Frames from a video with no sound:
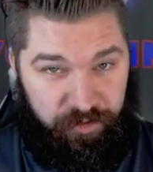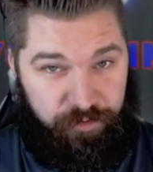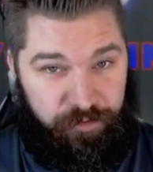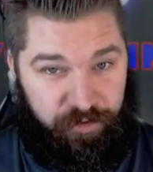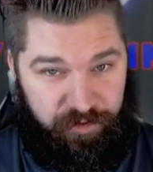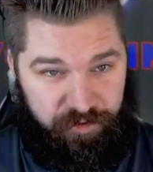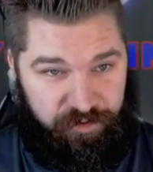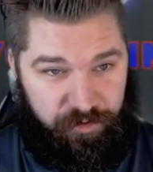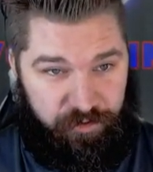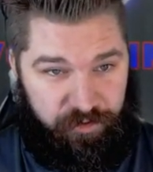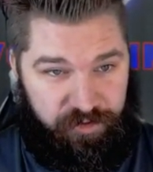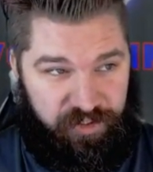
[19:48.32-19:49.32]
you to an
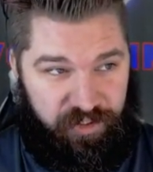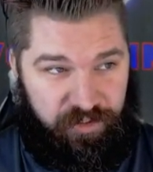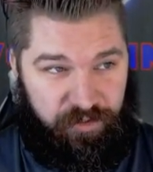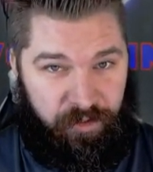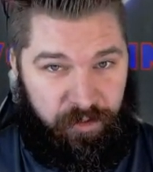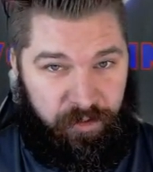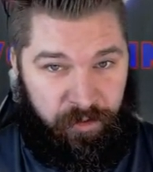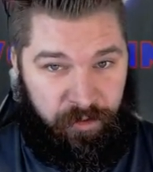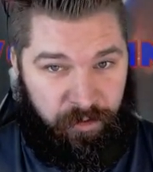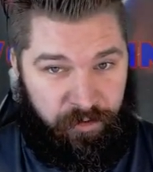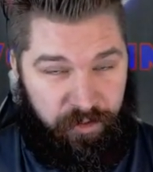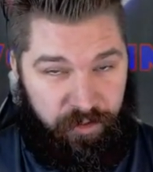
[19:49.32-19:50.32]
external site
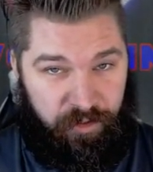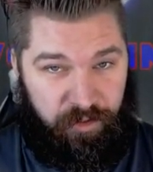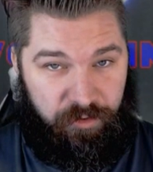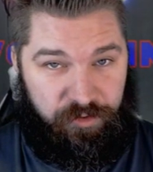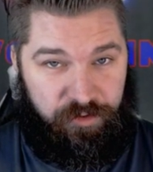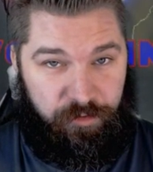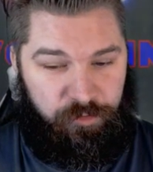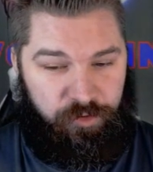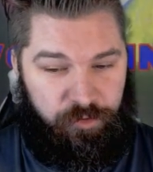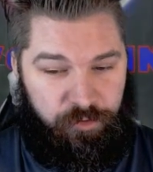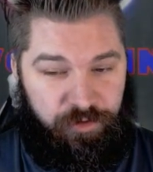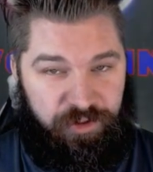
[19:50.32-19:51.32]
that allows you
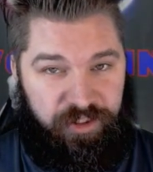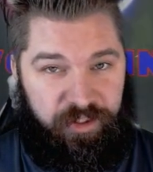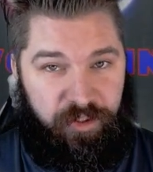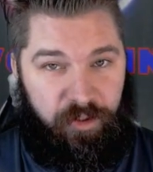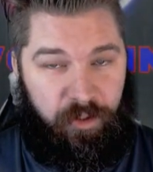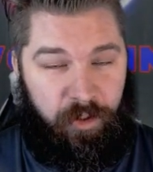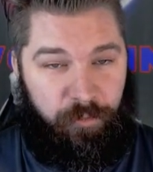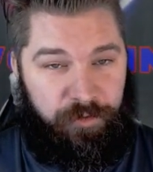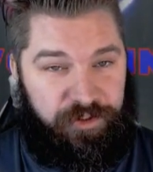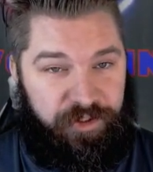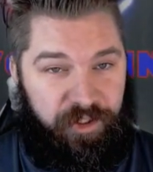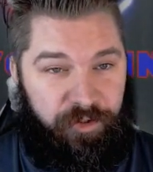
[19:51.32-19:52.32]
to check how
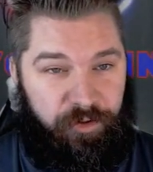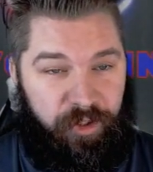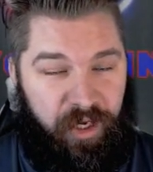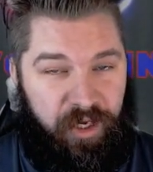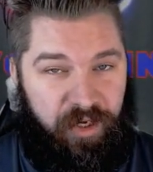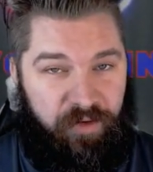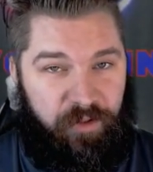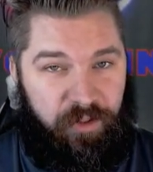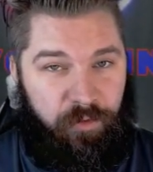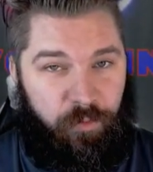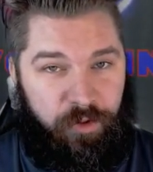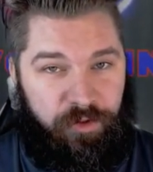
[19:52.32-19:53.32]
much gear you have
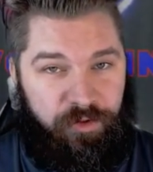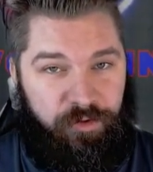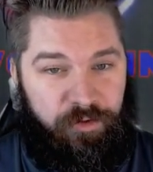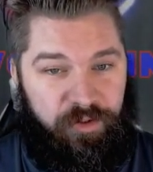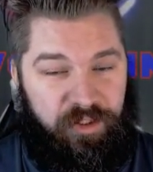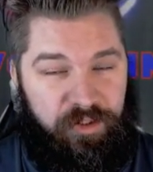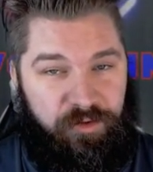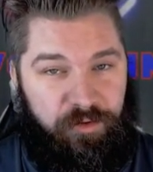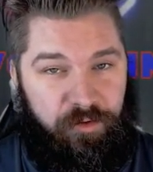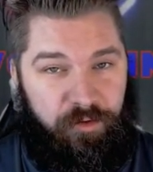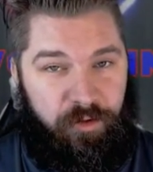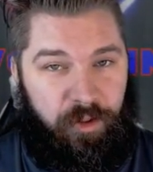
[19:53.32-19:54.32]
and what you need
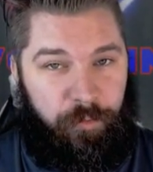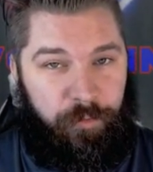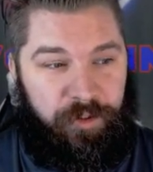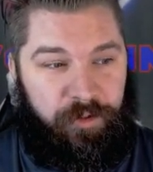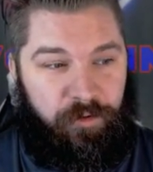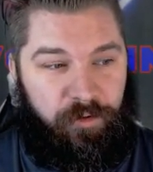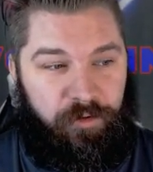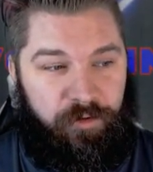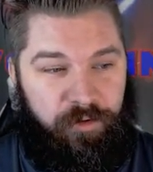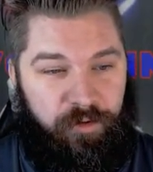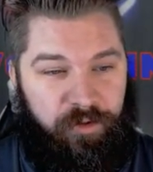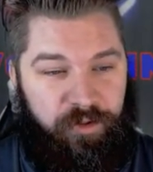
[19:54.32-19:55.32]
to upgrade all
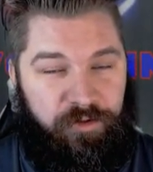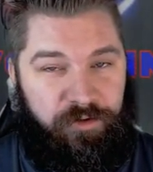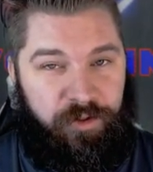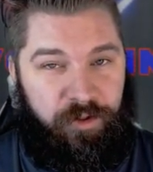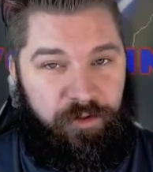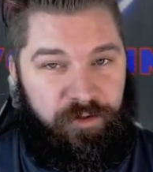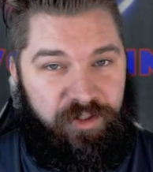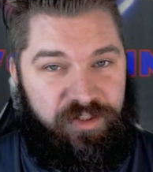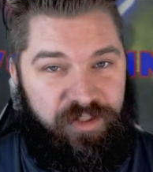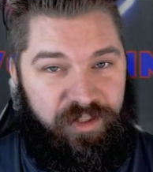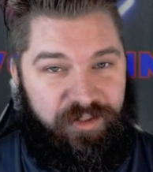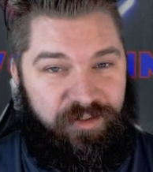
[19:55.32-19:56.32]
the currently
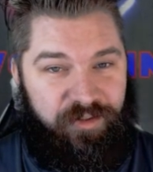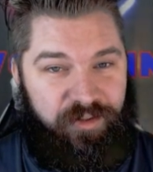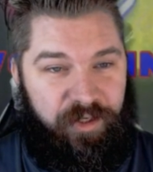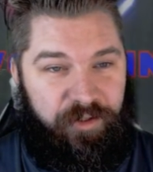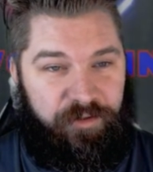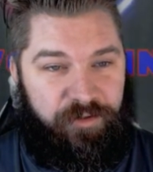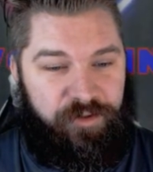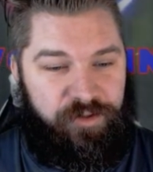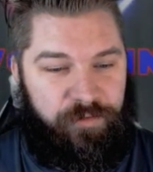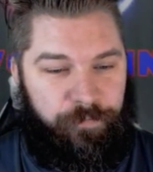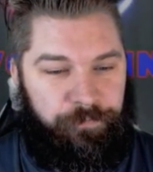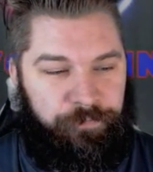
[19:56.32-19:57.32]
selected
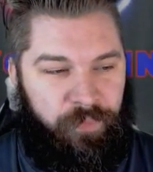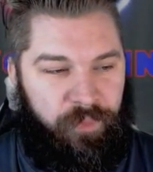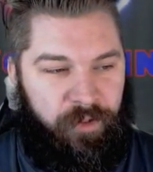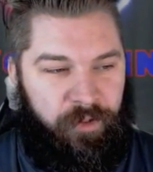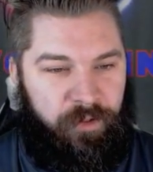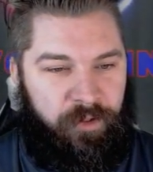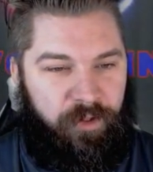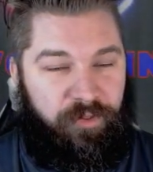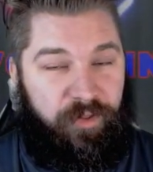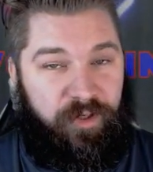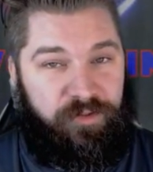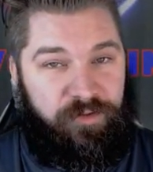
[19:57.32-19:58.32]
characters.
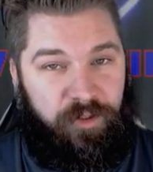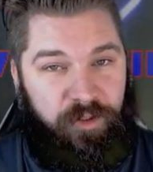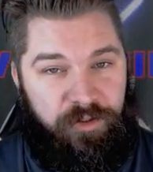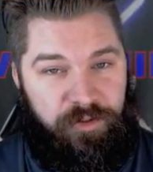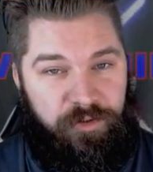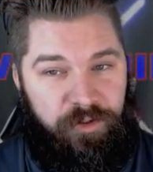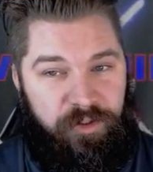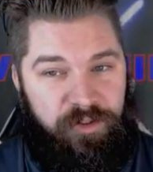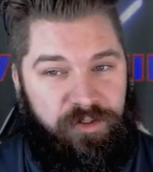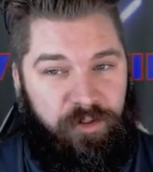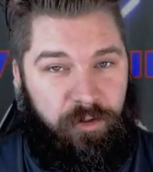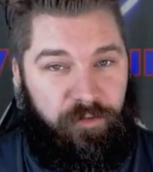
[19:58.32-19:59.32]
Thanks to
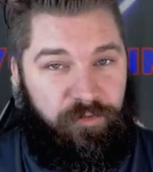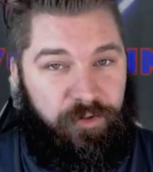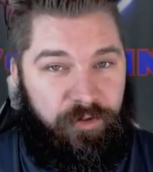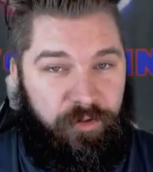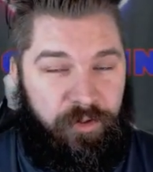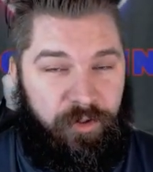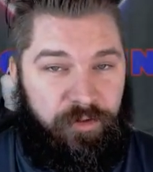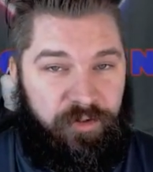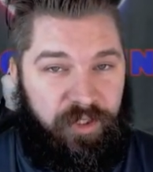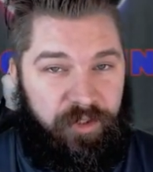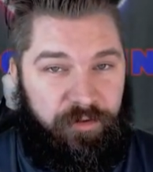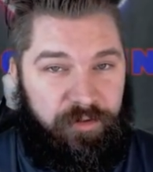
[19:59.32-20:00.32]
HotUtils, all of your current
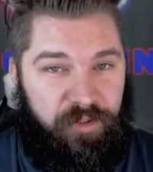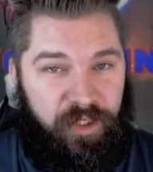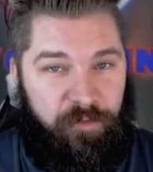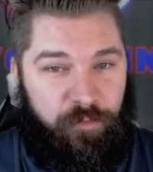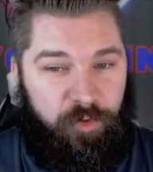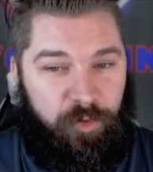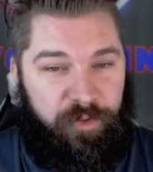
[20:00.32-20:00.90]
gear in game will be